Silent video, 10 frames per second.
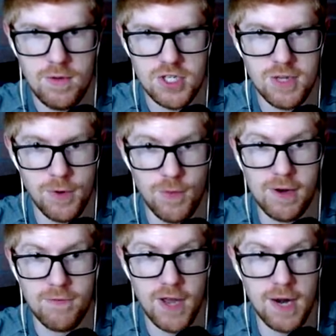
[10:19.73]
She could be right
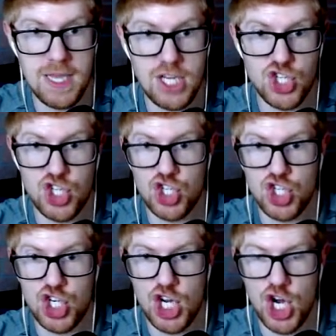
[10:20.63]
in front of me.
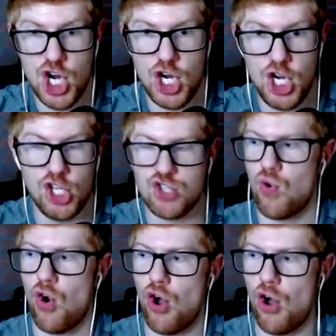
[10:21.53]
She's
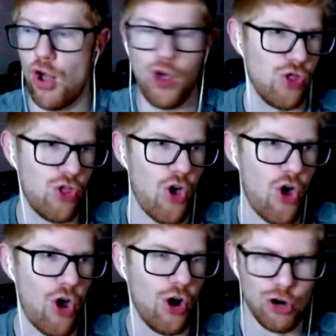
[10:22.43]
right
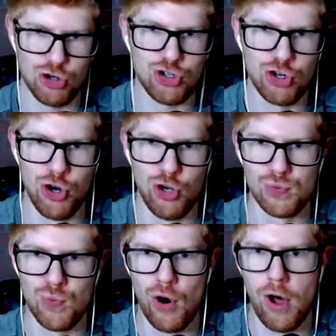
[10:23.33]
there. She's
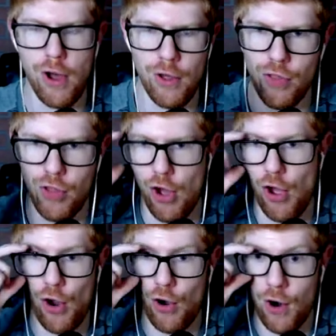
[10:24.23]
right
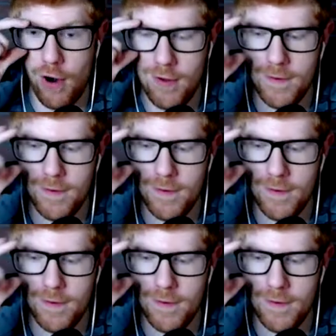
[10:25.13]
there. All